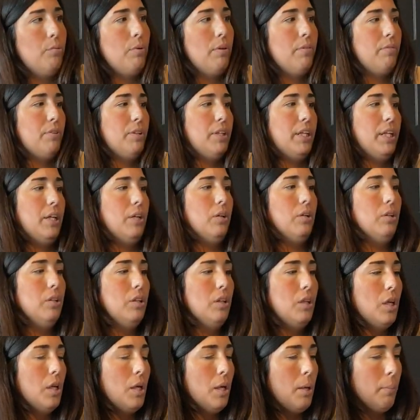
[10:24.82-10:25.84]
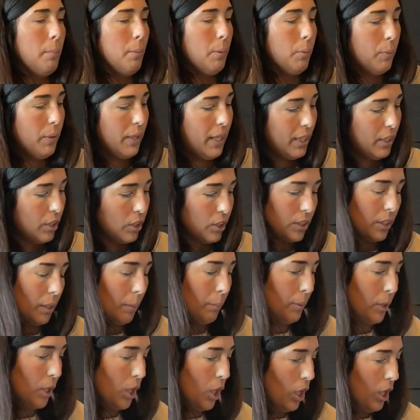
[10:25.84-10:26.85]
Riverdale, but when I looked
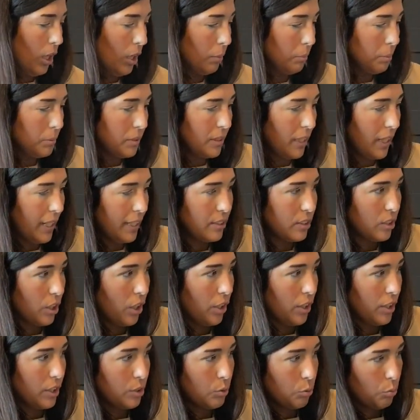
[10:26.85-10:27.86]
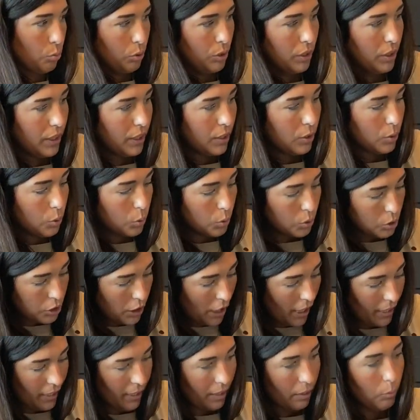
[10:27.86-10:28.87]
up comps, I saw this really cool
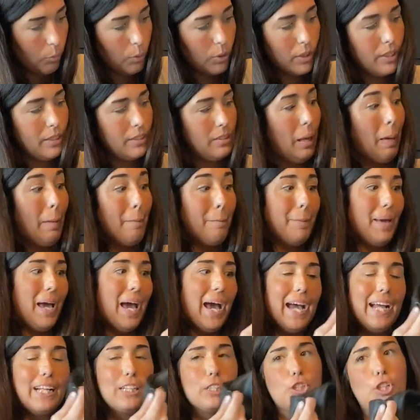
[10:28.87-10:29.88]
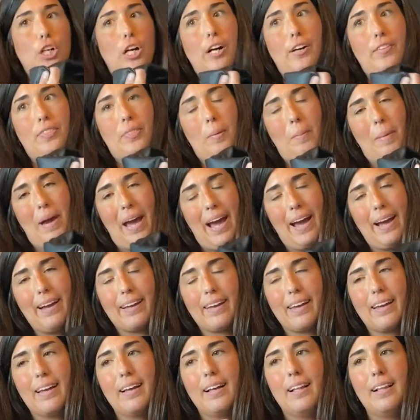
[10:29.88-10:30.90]
jacket with this patch on the back.
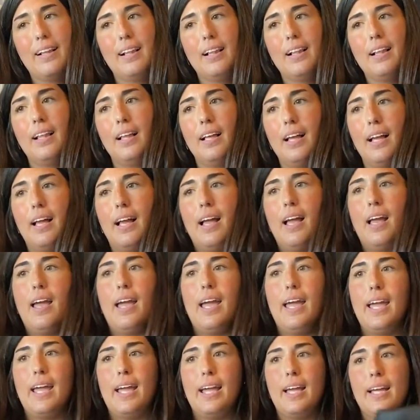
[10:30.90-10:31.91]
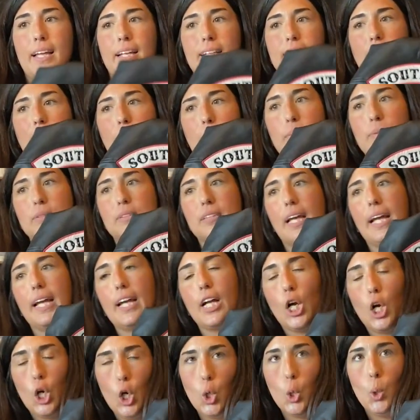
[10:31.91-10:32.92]
And I was like,
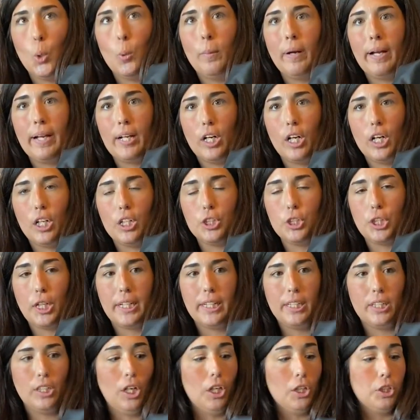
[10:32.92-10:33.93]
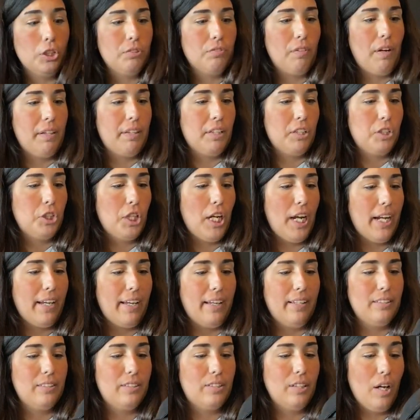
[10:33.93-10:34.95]
oh my gosh, I did not just find this
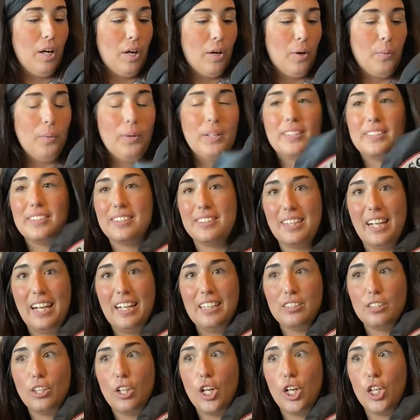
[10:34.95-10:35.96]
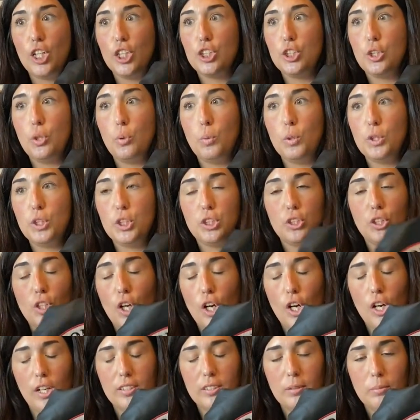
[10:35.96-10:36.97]
jacket. So it's a size large, which is an
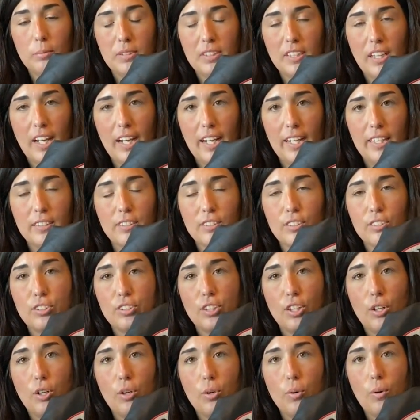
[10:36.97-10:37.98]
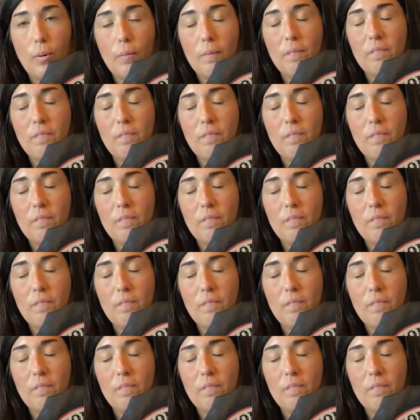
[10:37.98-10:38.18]
awesome size. So